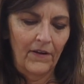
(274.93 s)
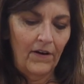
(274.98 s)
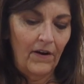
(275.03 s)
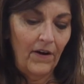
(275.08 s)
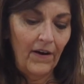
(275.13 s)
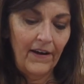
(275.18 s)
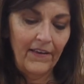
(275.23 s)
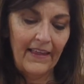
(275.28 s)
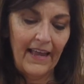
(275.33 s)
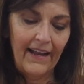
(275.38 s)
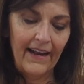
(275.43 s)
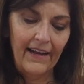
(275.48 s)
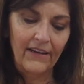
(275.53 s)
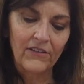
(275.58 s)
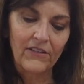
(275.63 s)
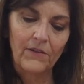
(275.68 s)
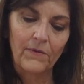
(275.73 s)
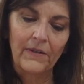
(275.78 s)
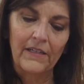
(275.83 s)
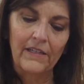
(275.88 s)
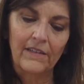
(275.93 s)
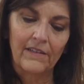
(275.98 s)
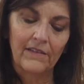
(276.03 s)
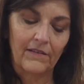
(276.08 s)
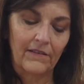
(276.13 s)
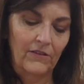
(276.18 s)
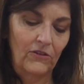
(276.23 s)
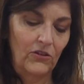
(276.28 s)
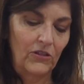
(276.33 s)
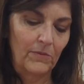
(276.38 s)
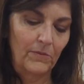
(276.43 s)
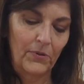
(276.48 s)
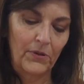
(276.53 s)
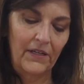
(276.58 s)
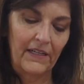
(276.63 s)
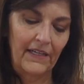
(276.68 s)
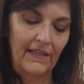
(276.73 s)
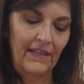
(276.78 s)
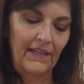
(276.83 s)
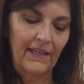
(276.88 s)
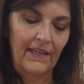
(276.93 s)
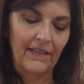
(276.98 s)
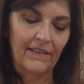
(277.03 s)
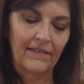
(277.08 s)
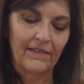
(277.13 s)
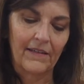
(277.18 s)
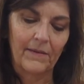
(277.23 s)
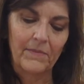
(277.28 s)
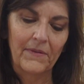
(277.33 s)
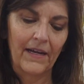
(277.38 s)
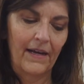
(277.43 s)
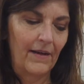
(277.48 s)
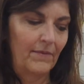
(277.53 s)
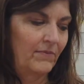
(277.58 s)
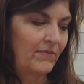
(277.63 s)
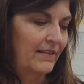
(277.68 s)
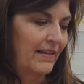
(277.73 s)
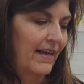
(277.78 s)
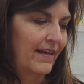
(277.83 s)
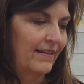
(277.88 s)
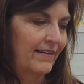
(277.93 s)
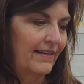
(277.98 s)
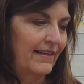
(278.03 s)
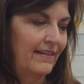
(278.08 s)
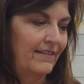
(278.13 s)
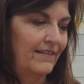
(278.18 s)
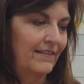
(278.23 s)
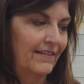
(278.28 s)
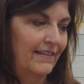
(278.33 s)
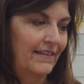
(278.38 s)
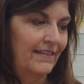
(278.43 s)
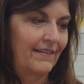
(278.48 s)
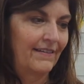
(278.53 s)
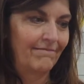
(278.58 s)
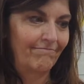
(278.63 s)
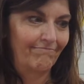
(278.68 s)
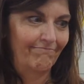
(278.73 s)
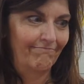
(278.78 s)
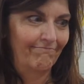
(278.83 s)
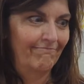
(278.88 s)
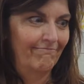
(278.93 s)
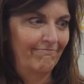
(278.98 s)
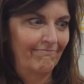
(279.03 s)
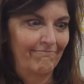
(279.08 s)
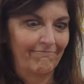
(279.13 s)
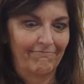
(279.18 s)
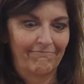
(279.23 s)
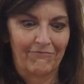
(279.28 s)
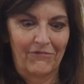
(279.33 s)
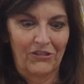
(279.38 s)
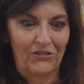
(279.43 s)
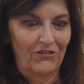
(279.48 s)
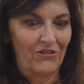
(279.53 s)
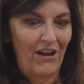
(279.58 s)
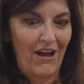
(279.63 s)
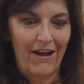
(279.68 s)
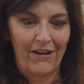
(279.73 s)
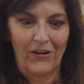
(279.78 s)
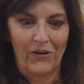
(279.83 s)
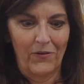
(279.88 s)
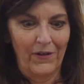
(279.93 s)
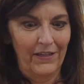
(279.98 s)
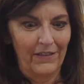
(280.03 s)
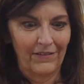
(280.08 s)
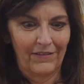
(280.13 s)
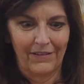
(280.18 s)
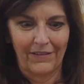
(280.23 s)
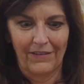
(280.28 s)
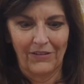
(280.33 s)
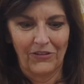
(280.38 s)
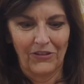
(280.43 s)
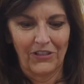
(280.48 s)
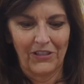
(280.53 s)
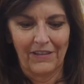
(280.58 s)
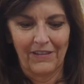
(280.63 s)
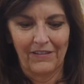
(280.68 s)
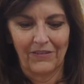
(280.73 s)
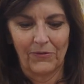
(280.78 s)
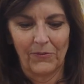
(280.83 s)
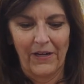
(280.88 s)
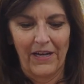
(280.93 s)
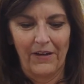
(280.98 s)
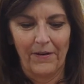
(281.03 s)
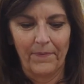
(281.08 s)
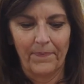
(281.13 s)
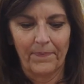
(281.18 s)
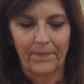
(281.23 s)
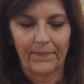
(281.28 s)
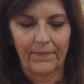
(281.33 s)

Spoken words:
All right, that actually went into solution pretty good. Sometimes that Inulin does not go into solution as well.